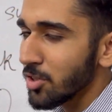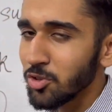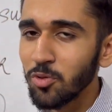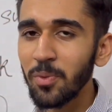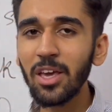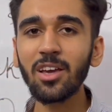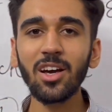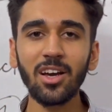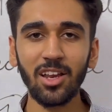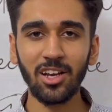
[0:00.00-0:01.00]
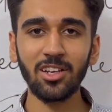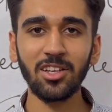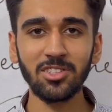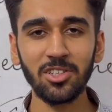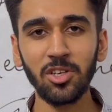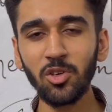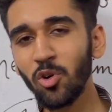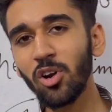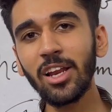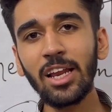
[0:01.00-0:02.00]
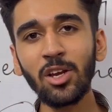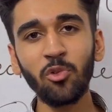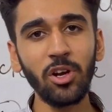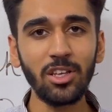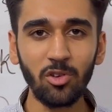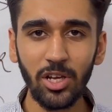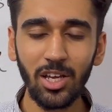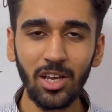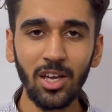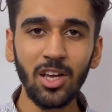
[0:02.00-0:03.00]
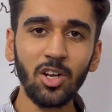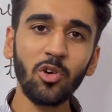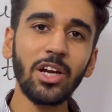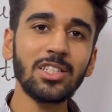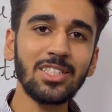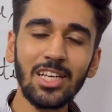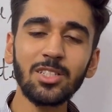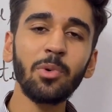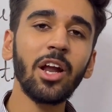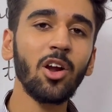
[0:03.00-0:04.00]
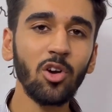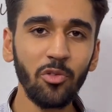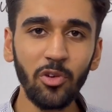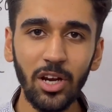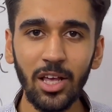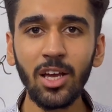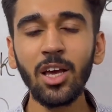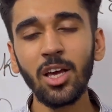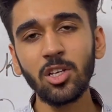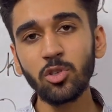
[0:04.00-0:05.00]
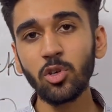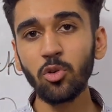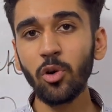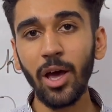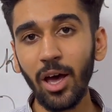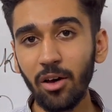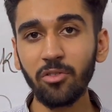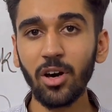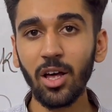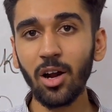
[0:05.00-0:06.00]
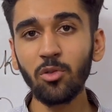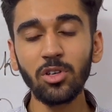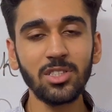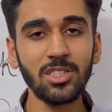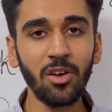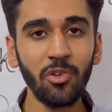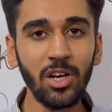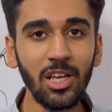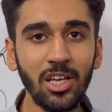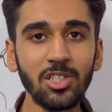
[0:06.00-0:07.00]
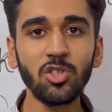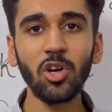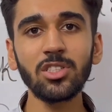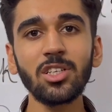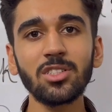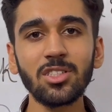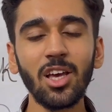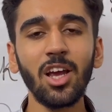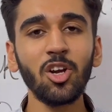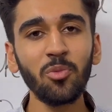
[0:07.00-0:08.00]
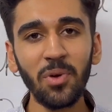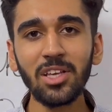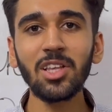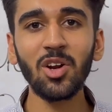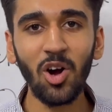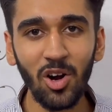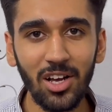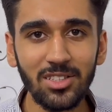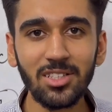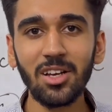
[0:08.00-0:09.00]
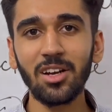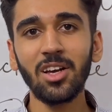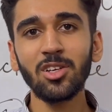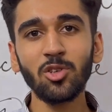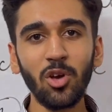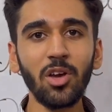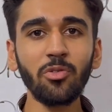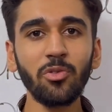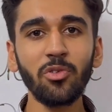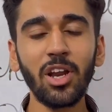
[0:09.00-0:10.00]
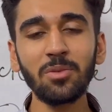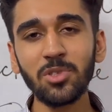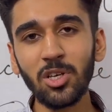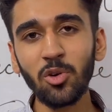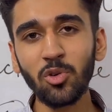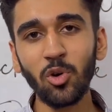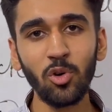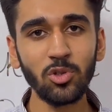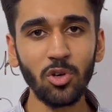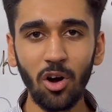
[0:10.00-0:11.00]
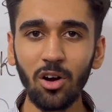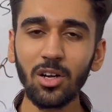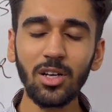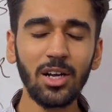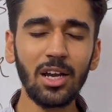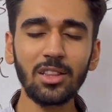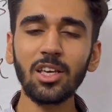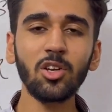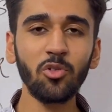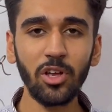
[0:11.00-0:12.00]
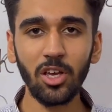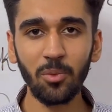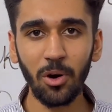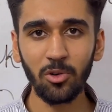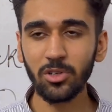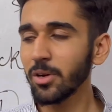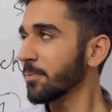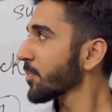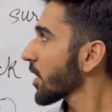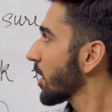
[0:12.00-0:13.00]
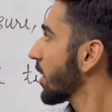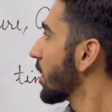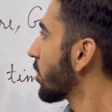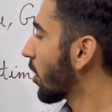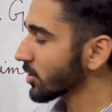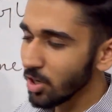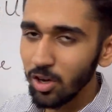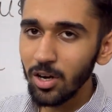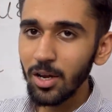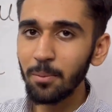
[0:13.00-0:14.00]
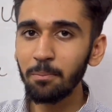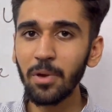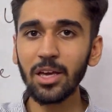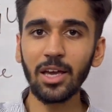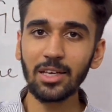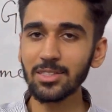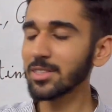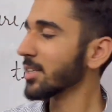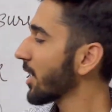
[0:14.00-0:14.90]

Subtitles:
to make a correct answer. You only need 23 to get 6 band out of reading. So you have around 17 choices to make the wrong answer. So if one MCQ goes wrong, nothing to worry about. Not sure? Make a guess.